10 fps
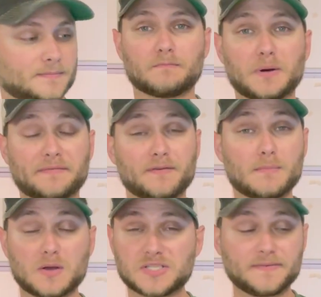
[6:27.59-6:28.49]
But for
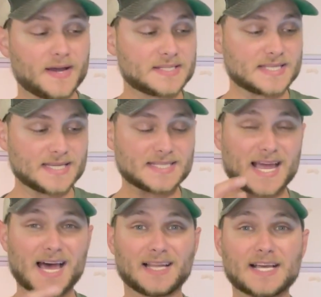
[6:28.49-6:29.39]
most of us, this
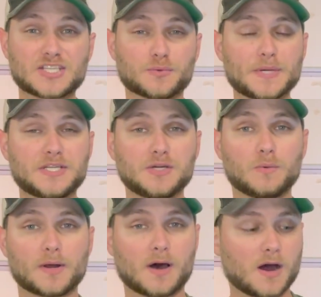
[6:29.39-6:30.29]

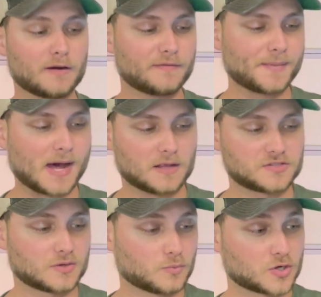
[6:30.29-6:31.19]
LS321R from
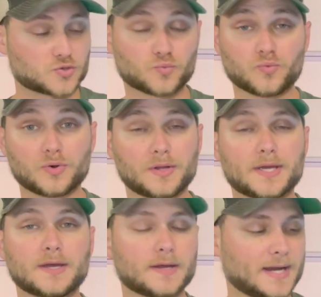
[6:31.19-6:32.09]
Holliston works really
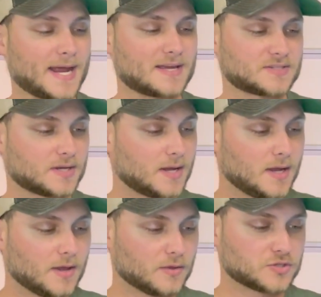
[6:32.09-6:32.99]
good. It has
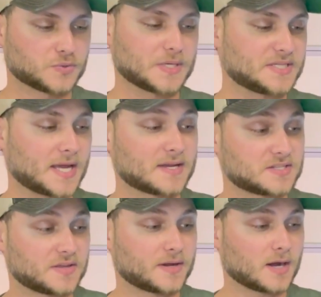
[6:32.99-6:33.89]
those 3 settings
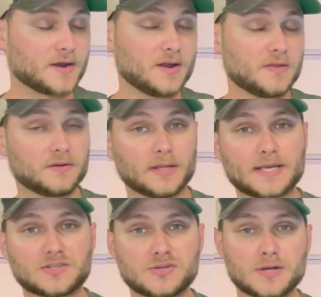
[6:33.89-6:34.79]
in there. Another
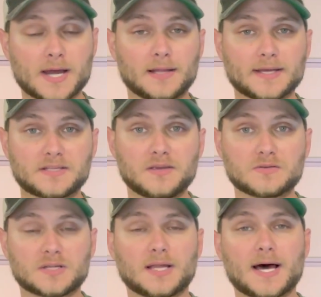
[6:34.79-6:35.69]
laser unit I like to
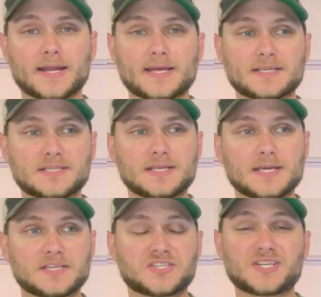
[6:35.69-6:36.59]
use a lot is
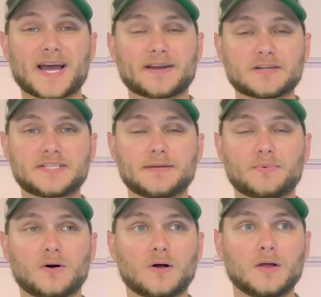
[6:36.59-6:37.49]
the Steiner
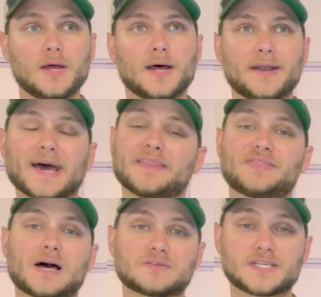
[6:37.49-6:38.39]
D-Ball
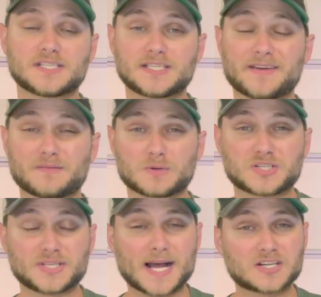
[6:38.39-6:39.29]
9007, which
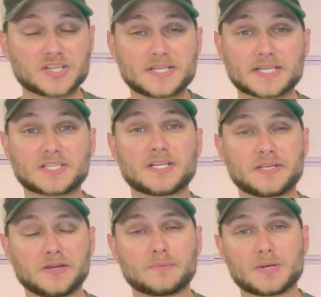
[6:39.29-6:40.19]
is actually
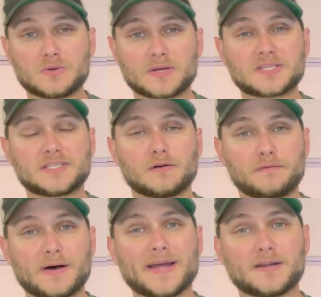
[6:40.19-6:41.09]
discontinued, but you can still
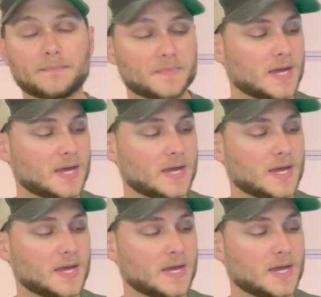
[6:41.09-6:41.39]
find them.